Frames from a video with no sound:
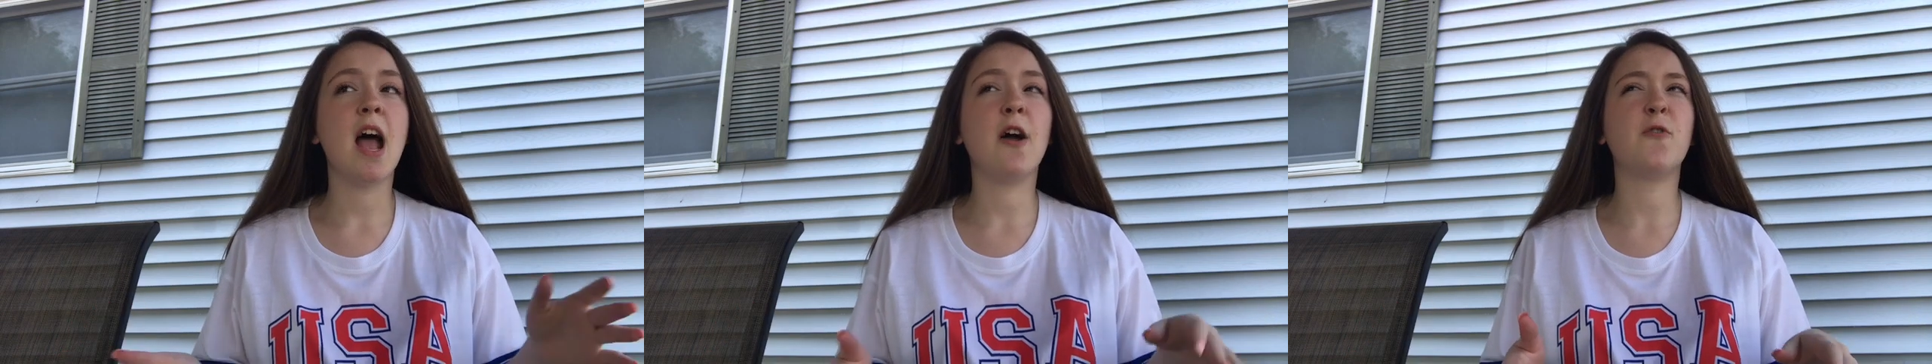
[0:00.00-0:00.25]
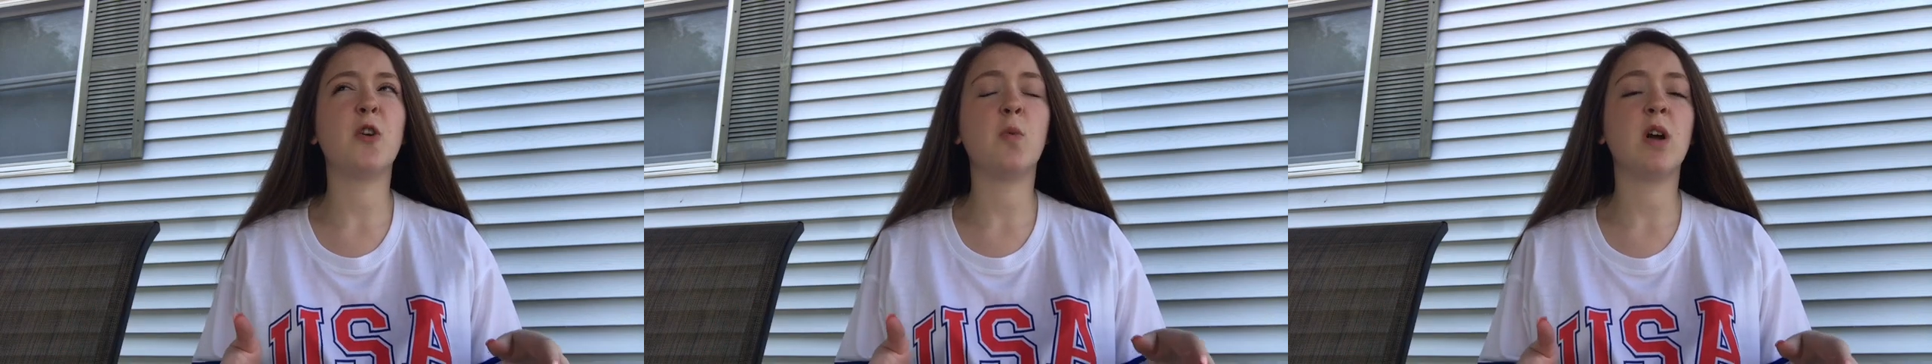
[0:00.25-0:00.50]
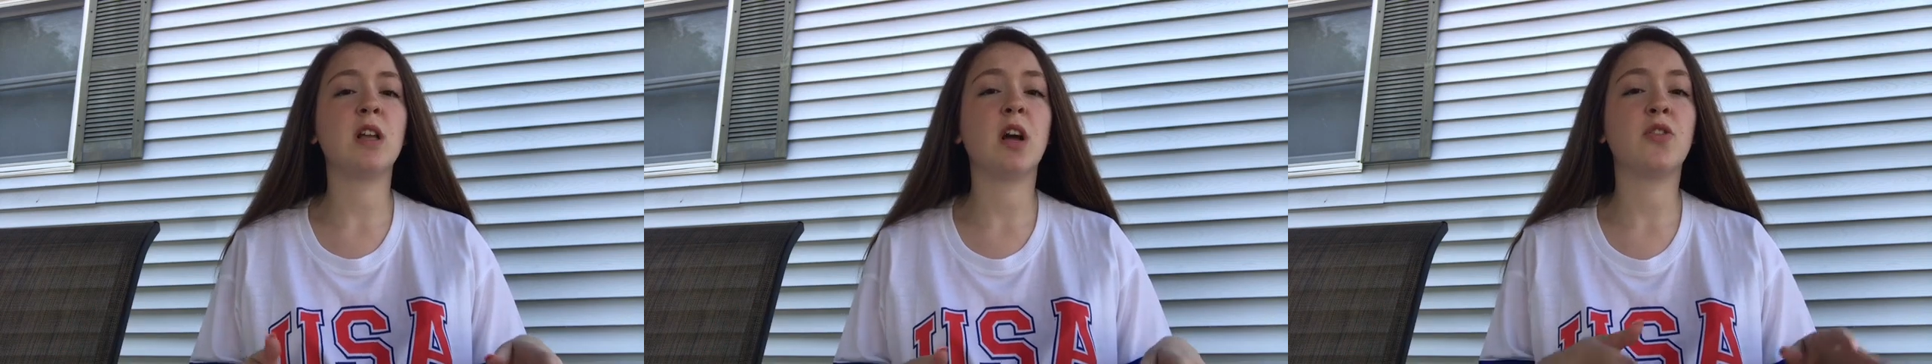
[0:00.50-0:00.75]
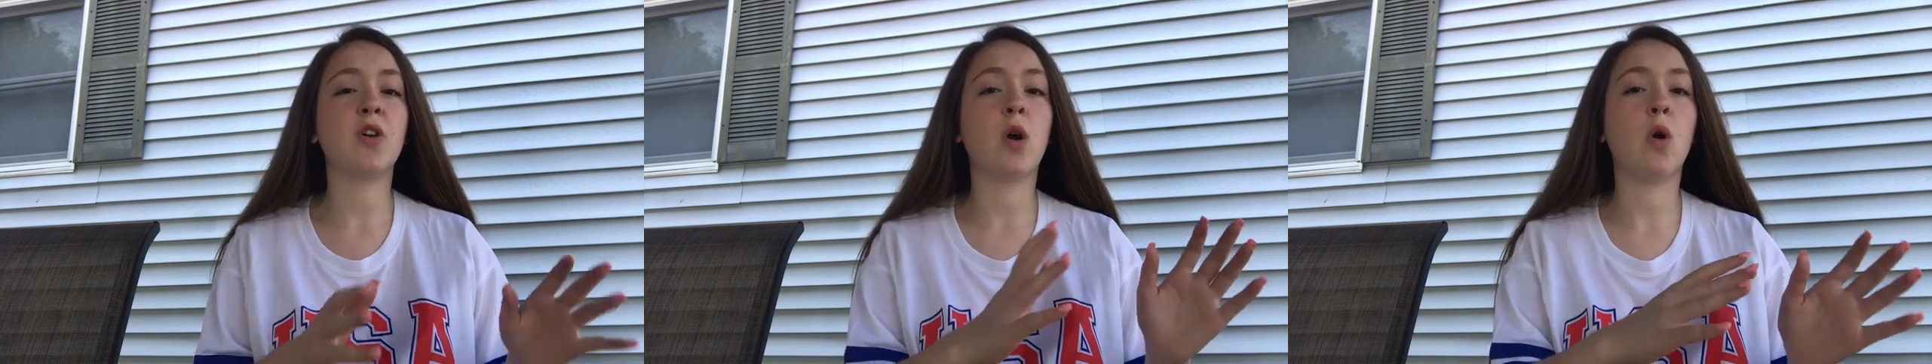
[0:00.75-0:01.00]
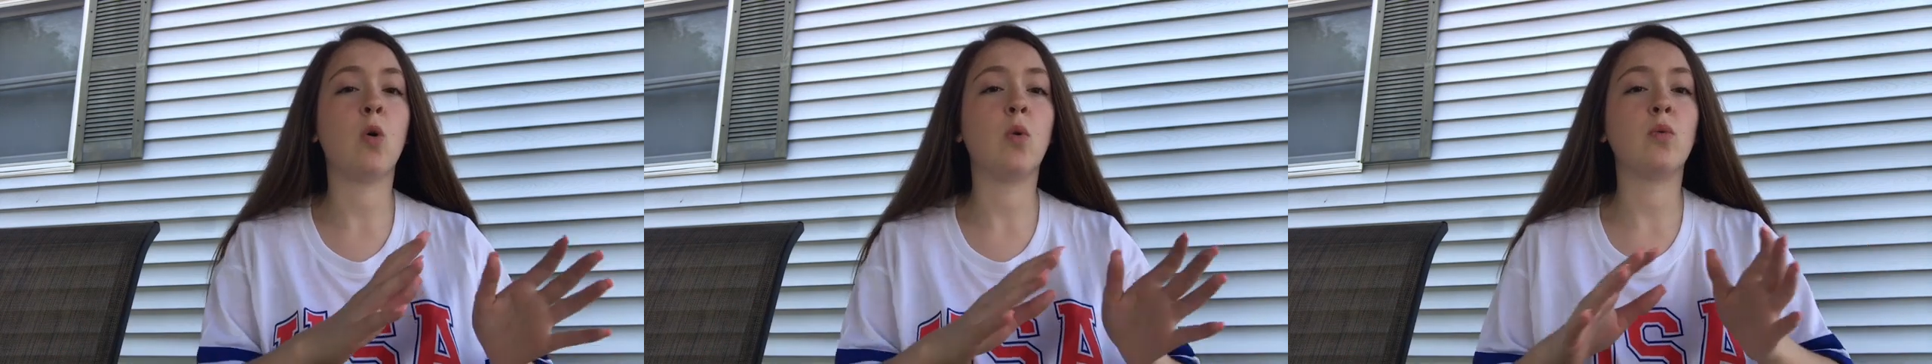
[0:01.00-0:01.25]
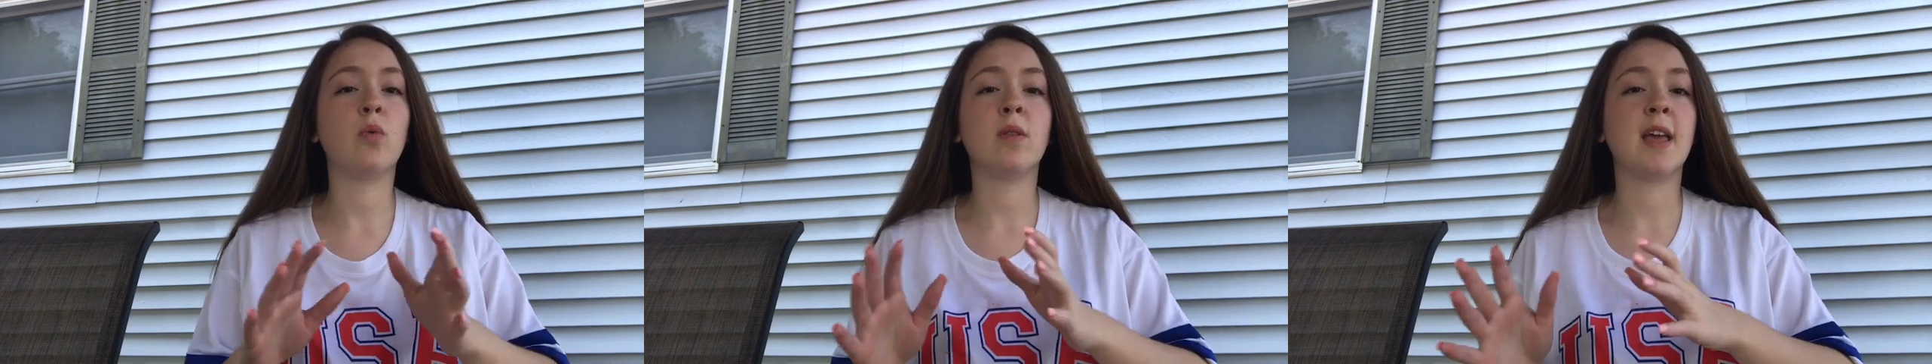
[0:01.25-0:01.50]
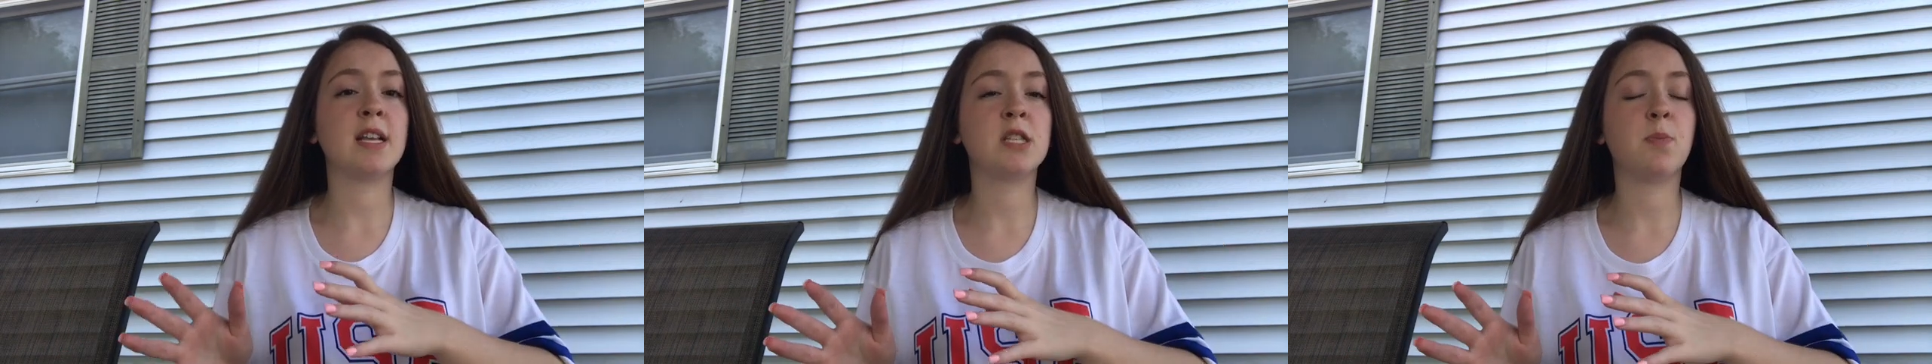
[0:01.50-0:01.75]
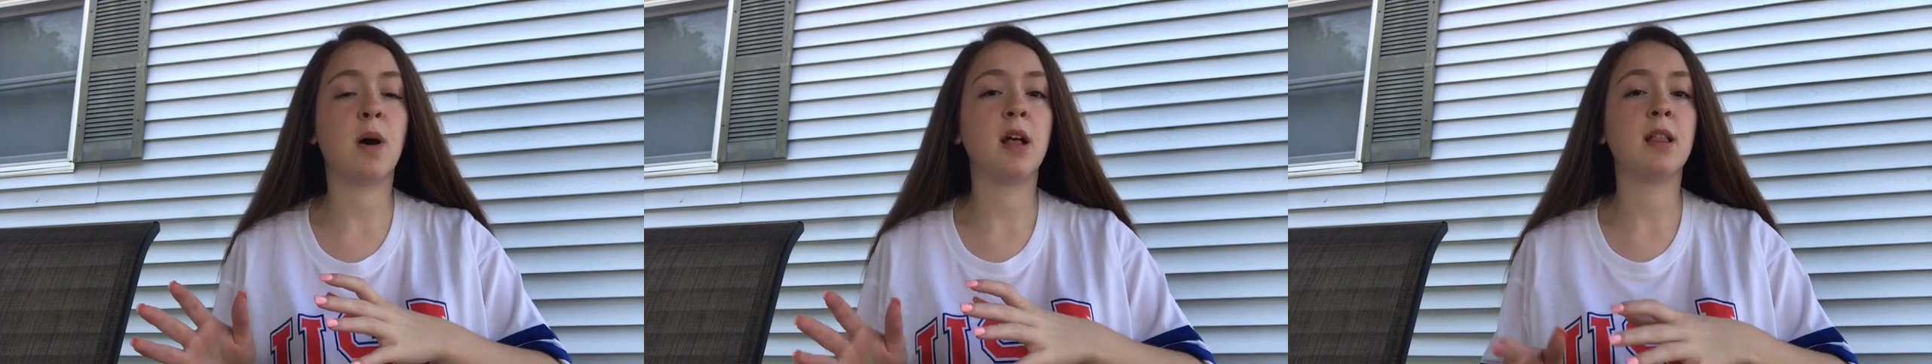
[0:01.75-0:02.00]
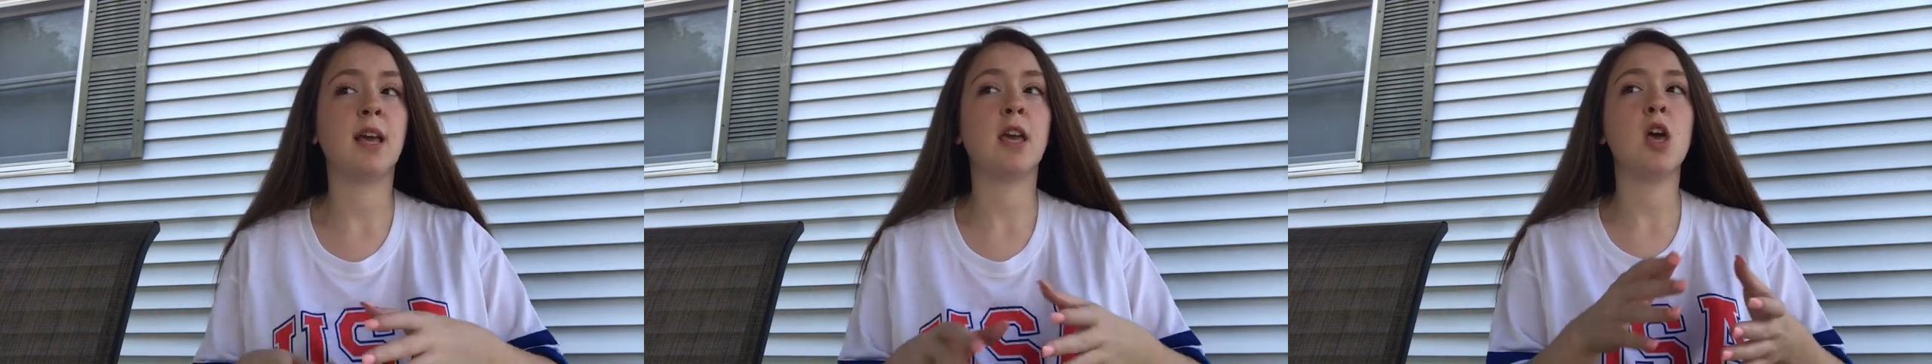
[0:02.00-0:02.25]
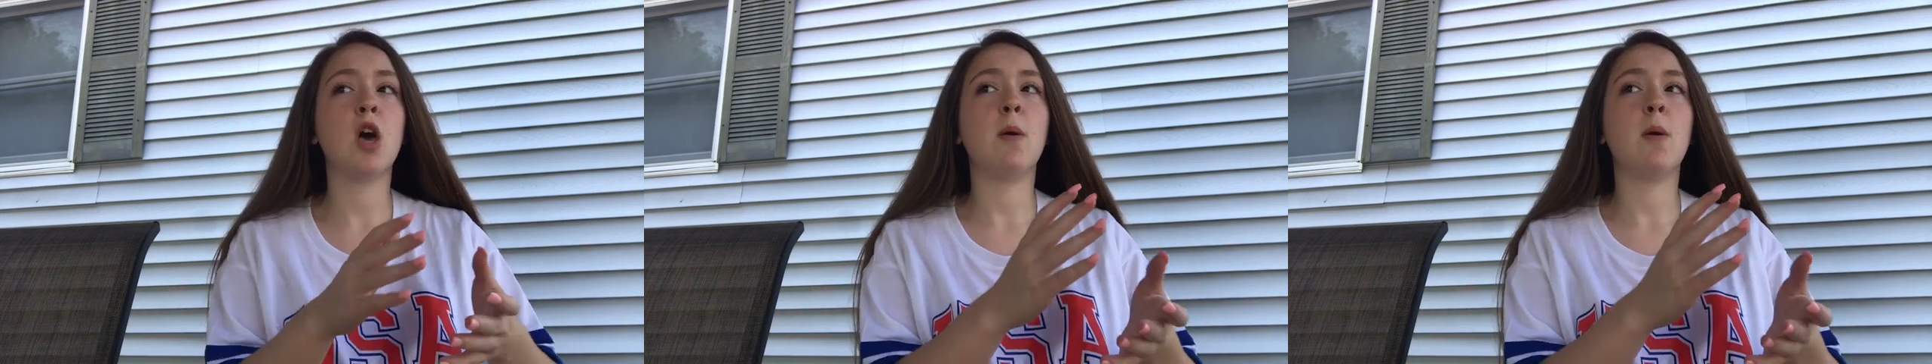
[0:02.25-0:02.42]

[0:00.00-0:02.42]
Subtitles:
everyone got their own like spot, like